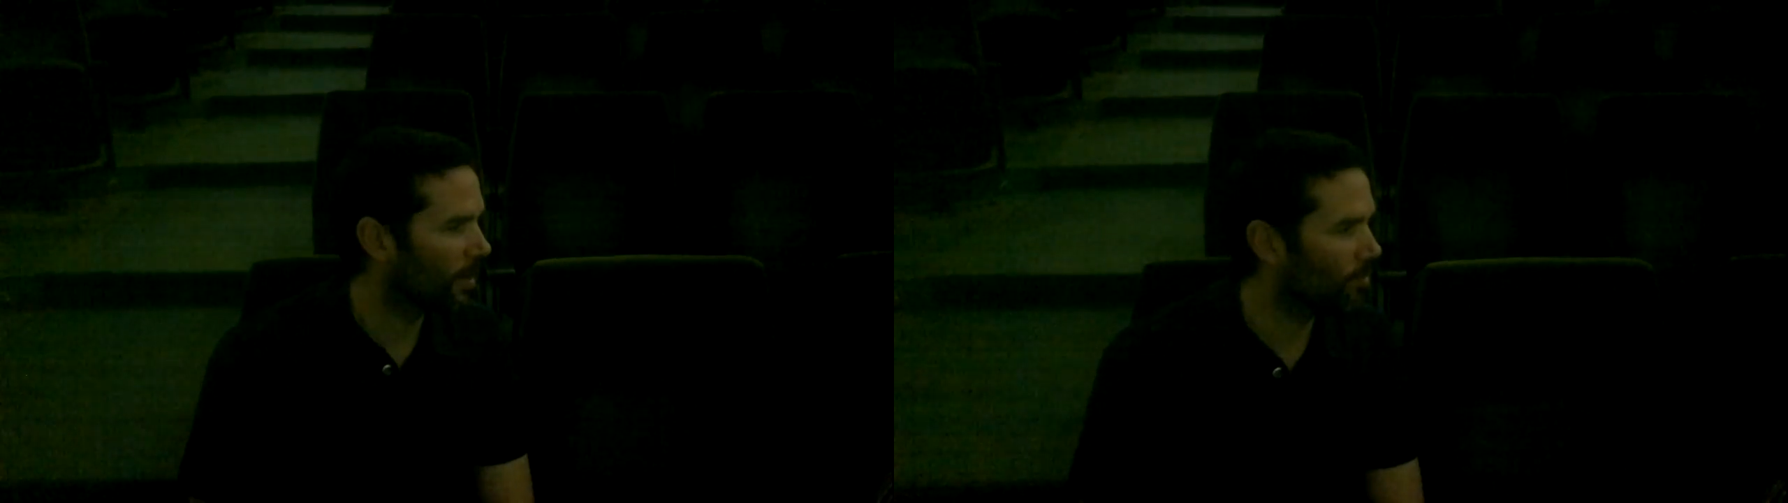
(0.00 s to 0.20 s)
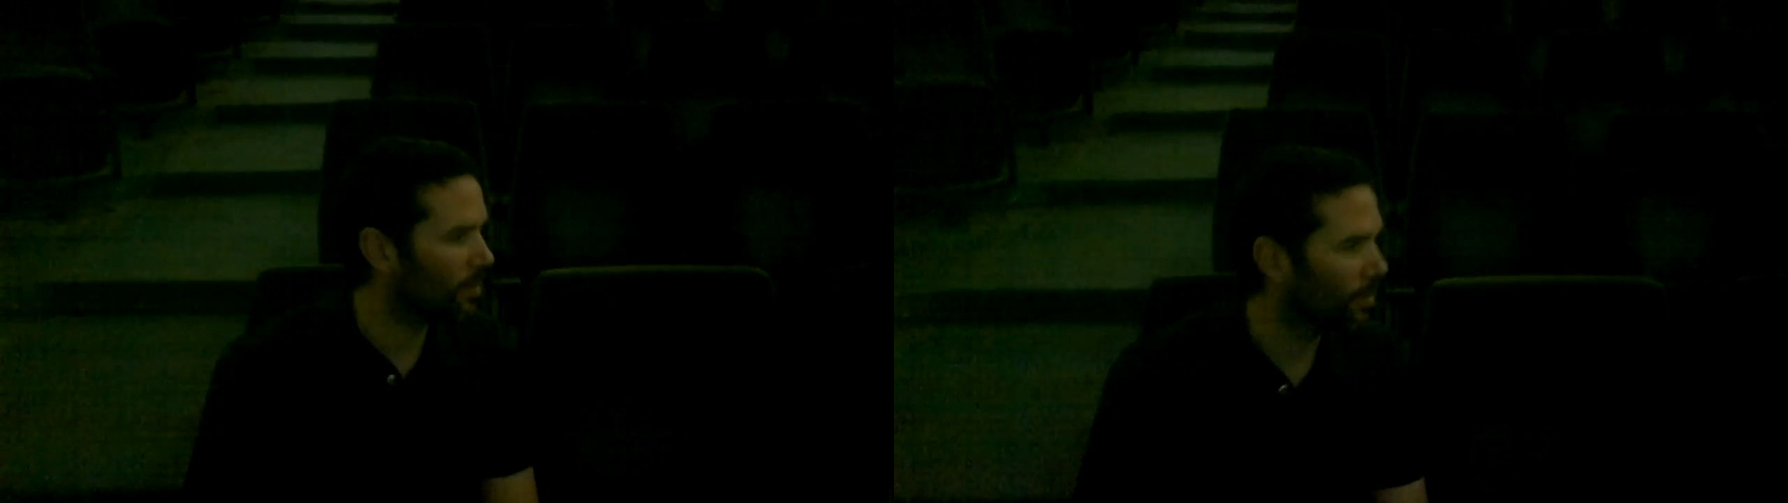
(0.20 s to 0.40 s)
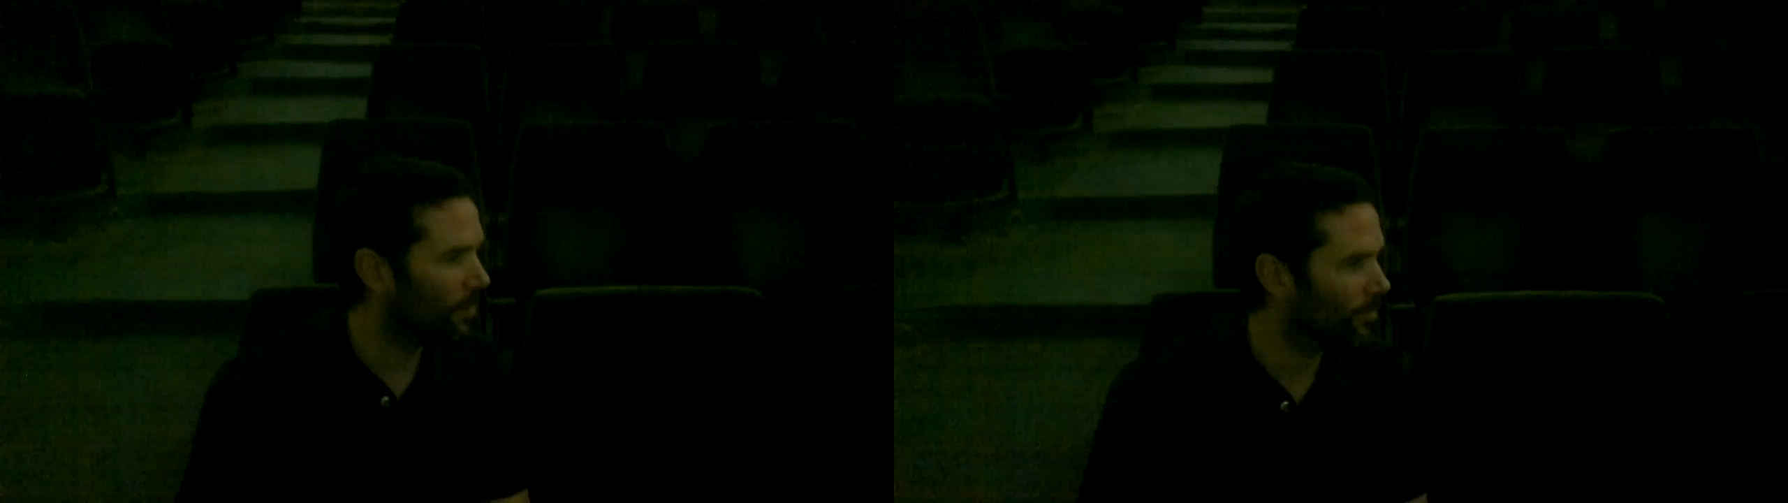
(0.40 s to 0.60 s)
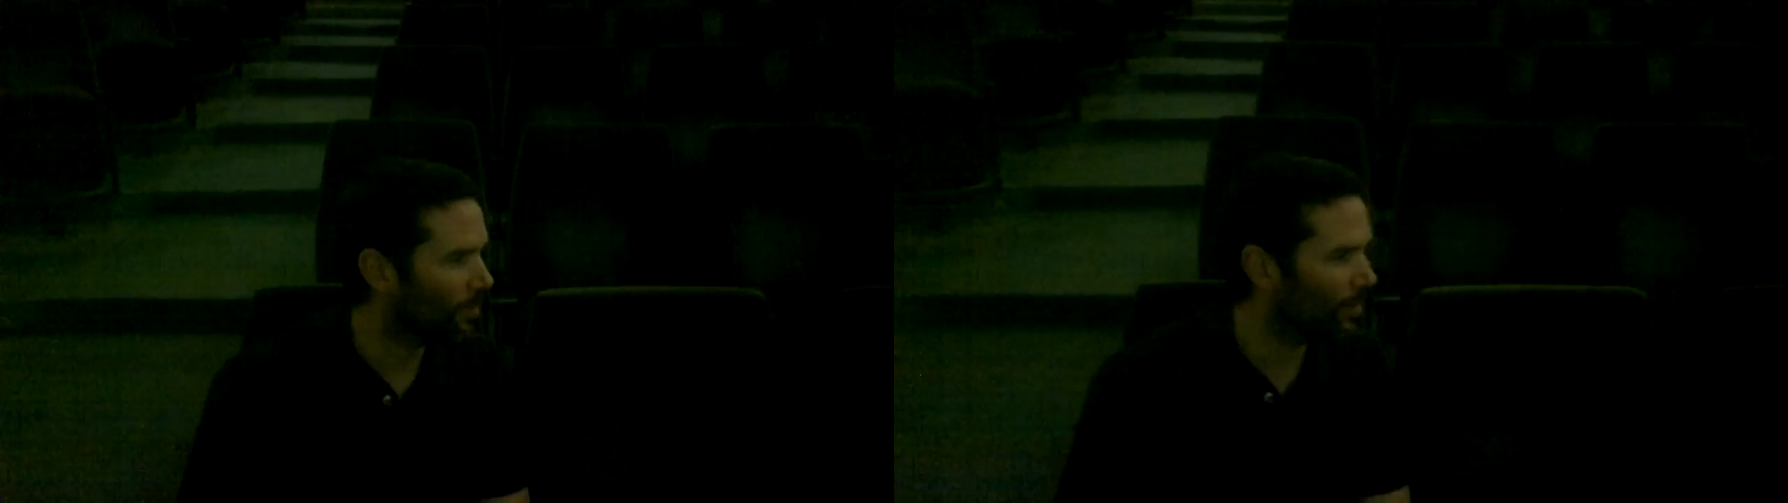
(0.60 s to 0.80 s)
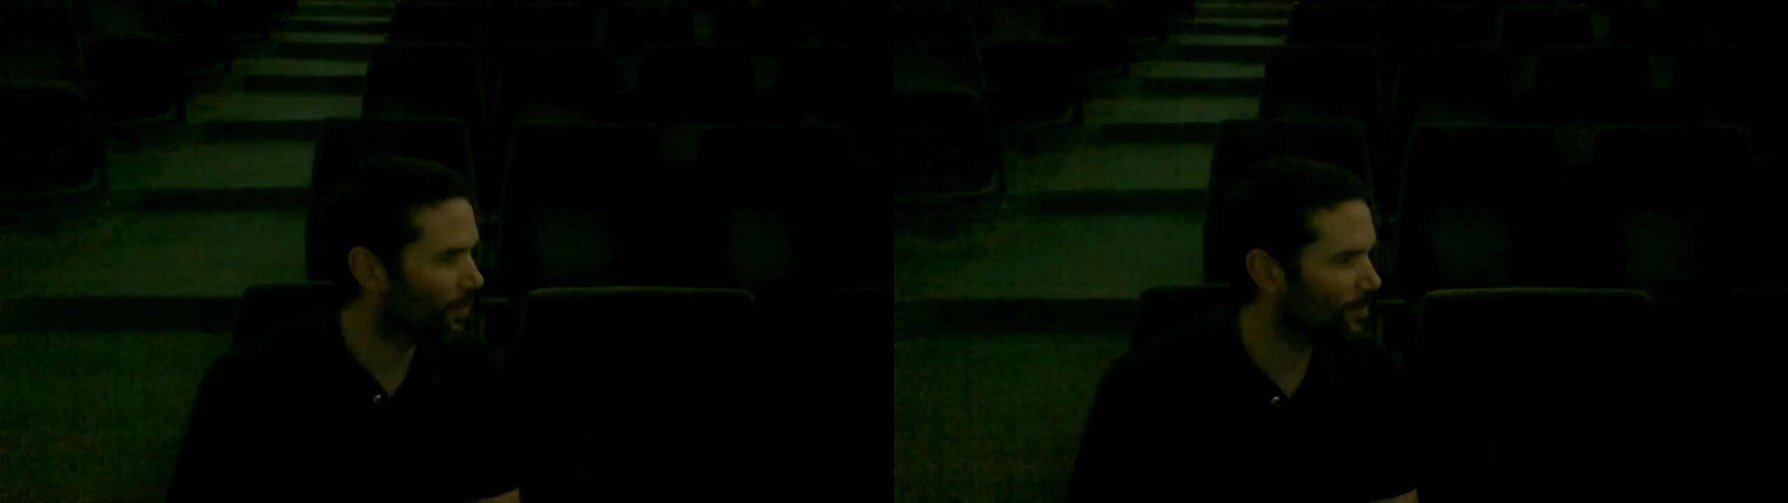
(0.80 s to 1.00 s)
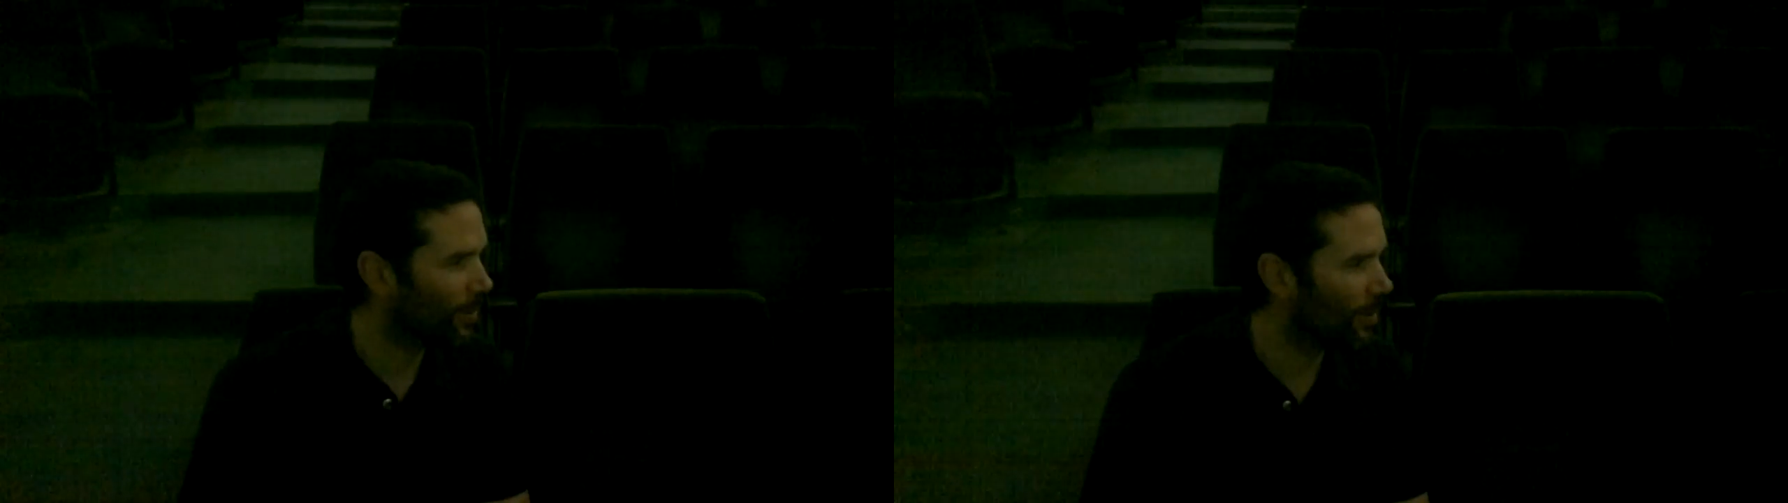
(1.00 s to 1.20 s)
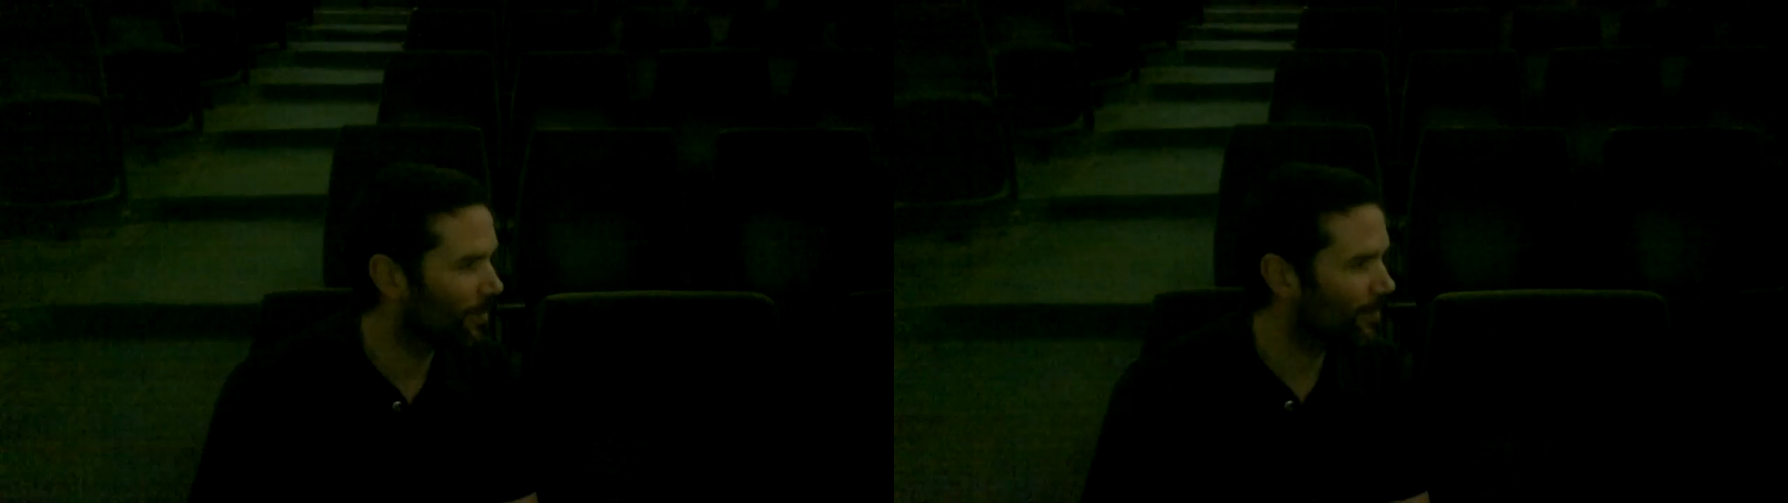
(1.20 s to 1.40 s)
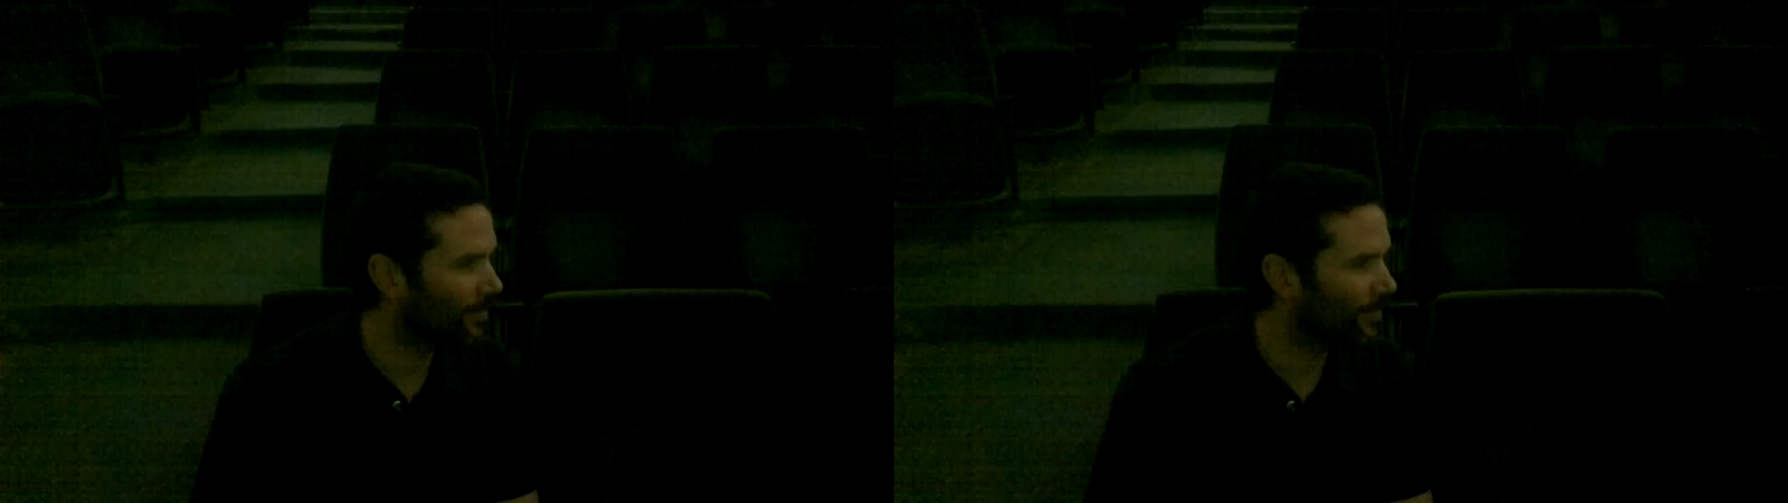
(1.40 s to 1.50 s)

have been doing for a long time.